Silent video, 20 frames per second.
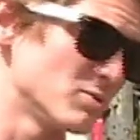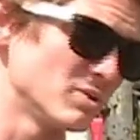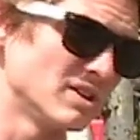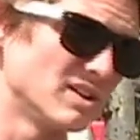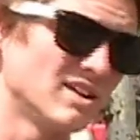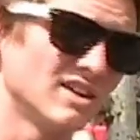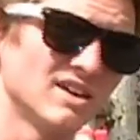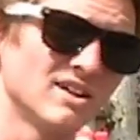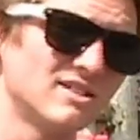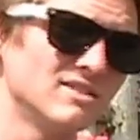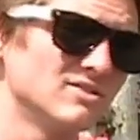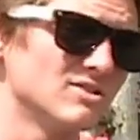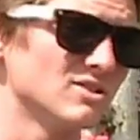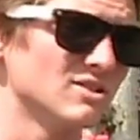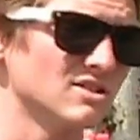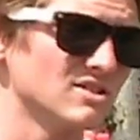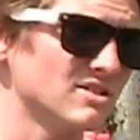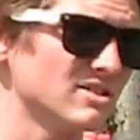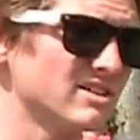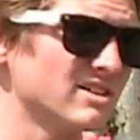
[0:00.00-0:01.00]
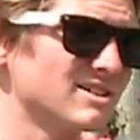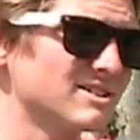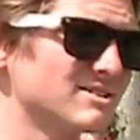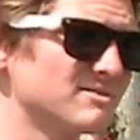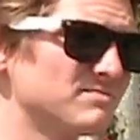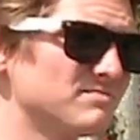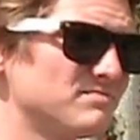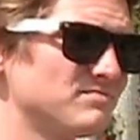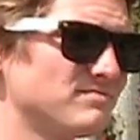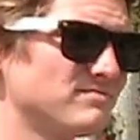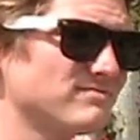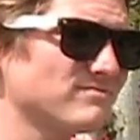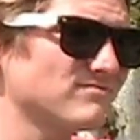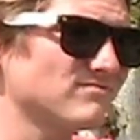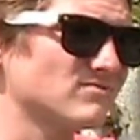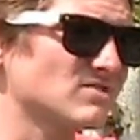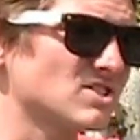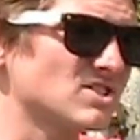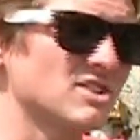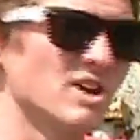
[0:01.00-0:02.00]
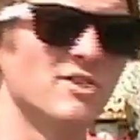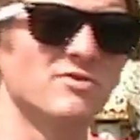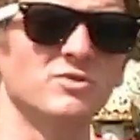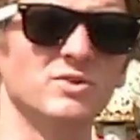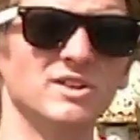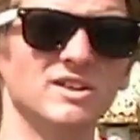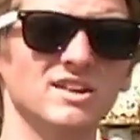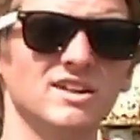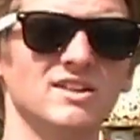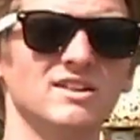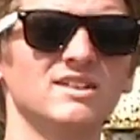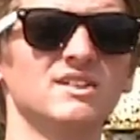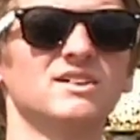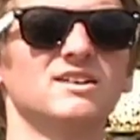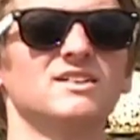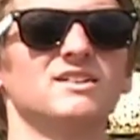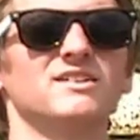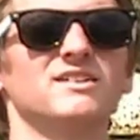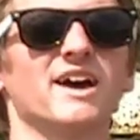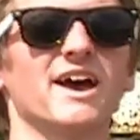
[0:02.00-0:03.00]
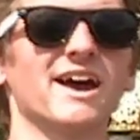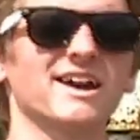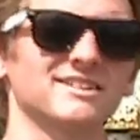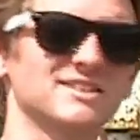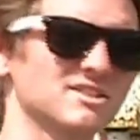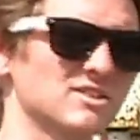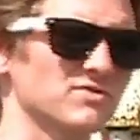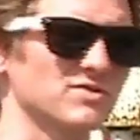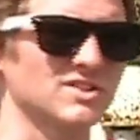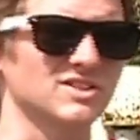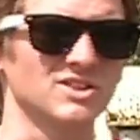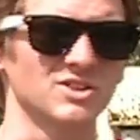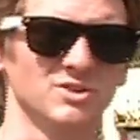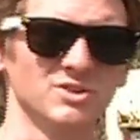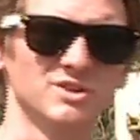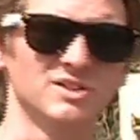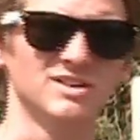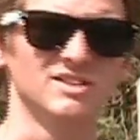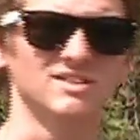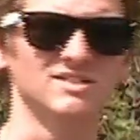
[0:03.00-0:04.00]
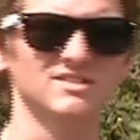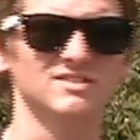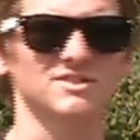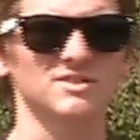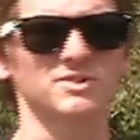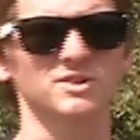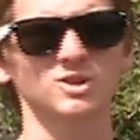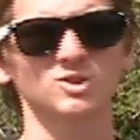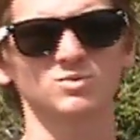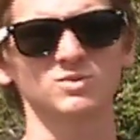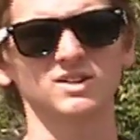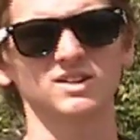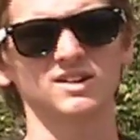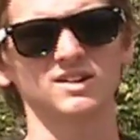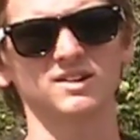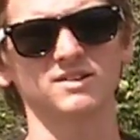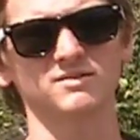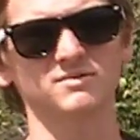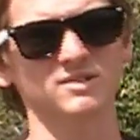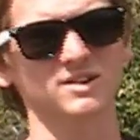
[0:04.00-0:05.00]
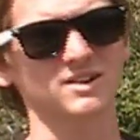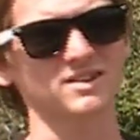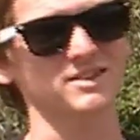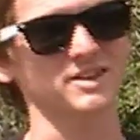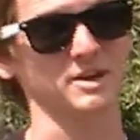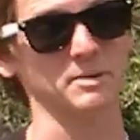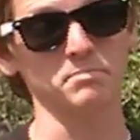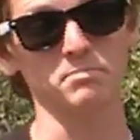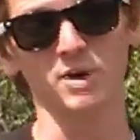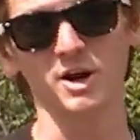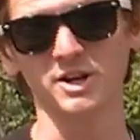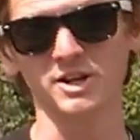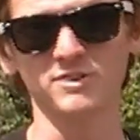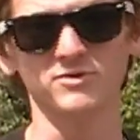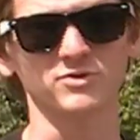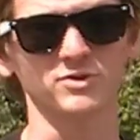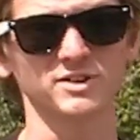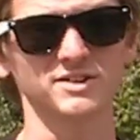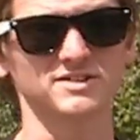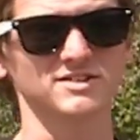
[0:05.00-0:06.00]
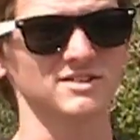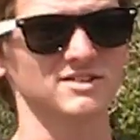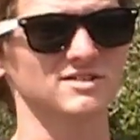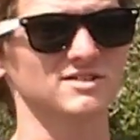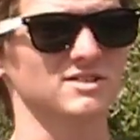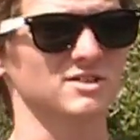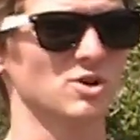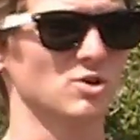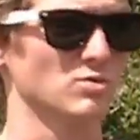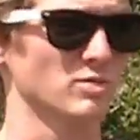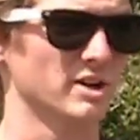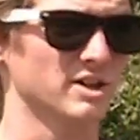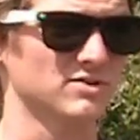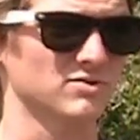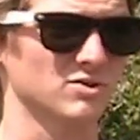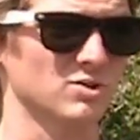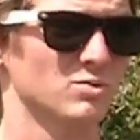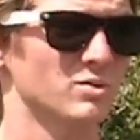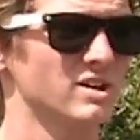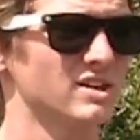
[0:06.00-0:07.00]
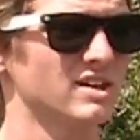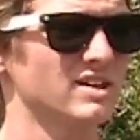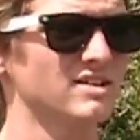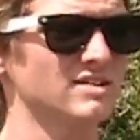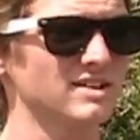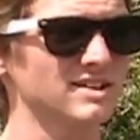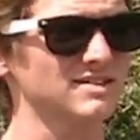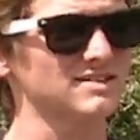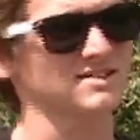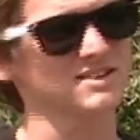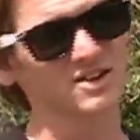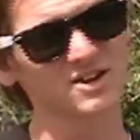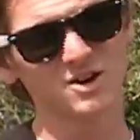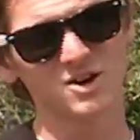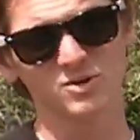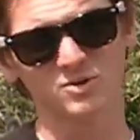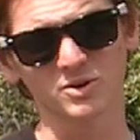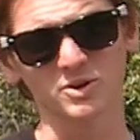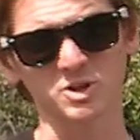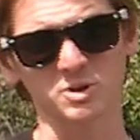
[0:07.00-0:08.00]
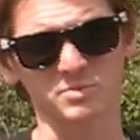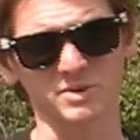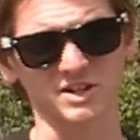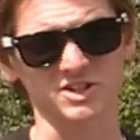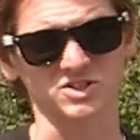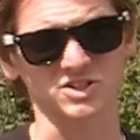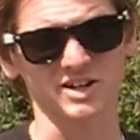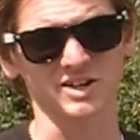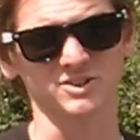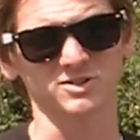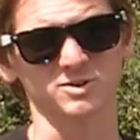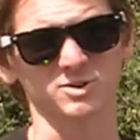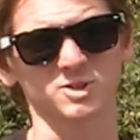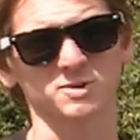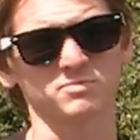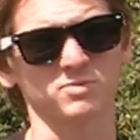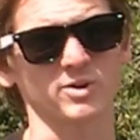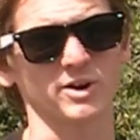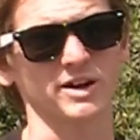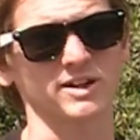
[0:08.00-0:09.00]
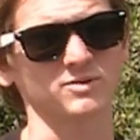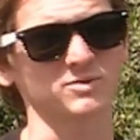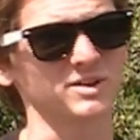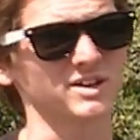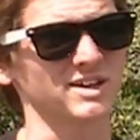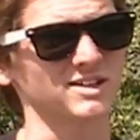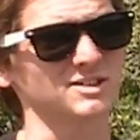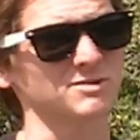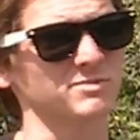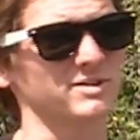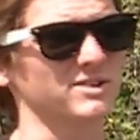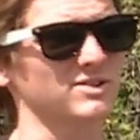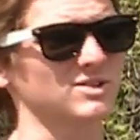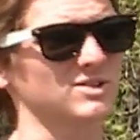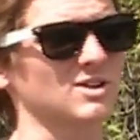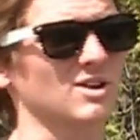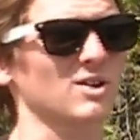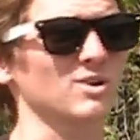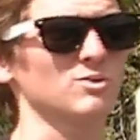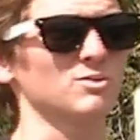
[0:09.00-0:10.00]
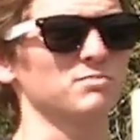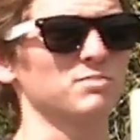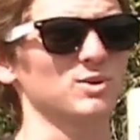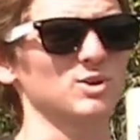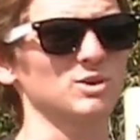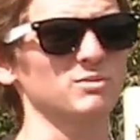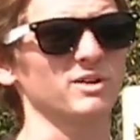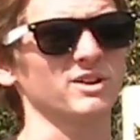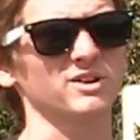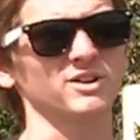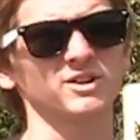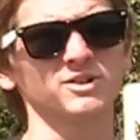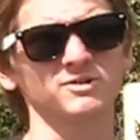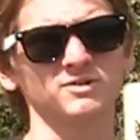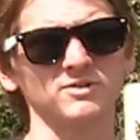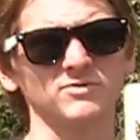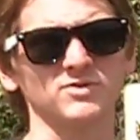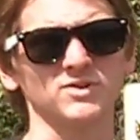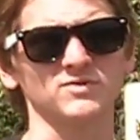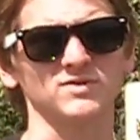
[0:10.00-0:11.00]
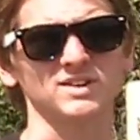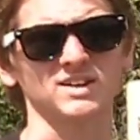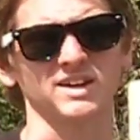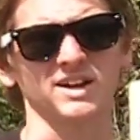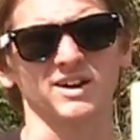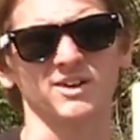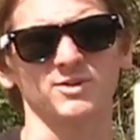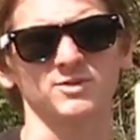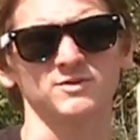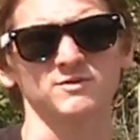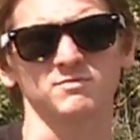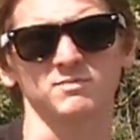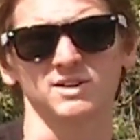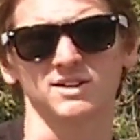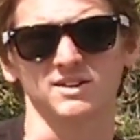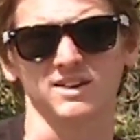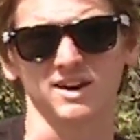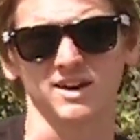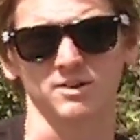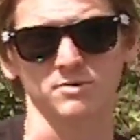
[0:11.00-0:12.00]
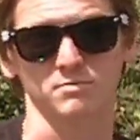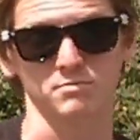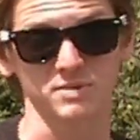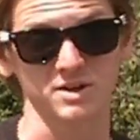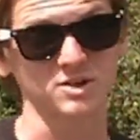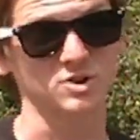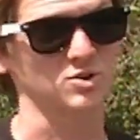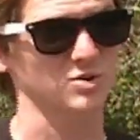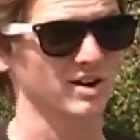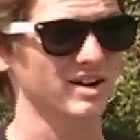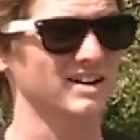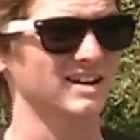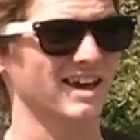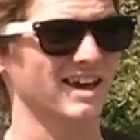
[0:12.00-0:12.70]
we need, the uh, stuff we need, access to facilities, the things we need, uh, like money, for instance, to go race for a weekend. That's really the biggest challenge at this point. We estimate this car will burn about 150 gallons of mid-grade